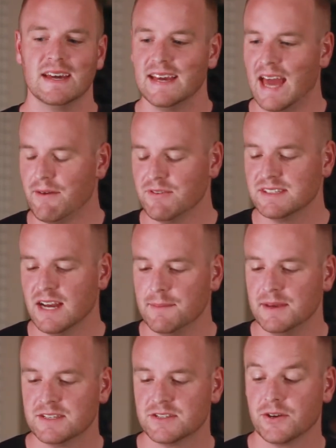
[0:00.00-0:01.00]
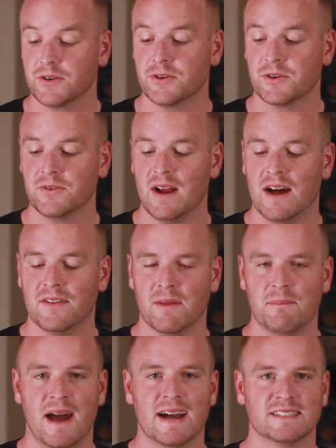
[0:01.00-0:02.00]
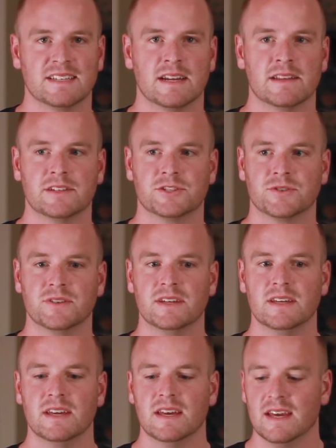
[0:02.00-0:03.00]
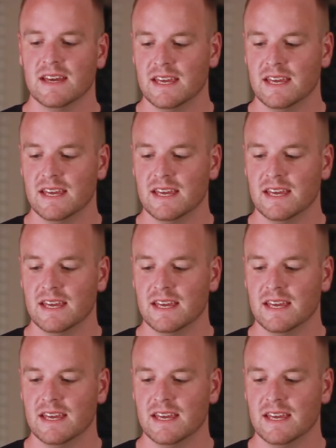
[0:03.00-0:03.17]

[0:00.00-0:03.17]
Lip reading: Every time he circled around the backside of the tree,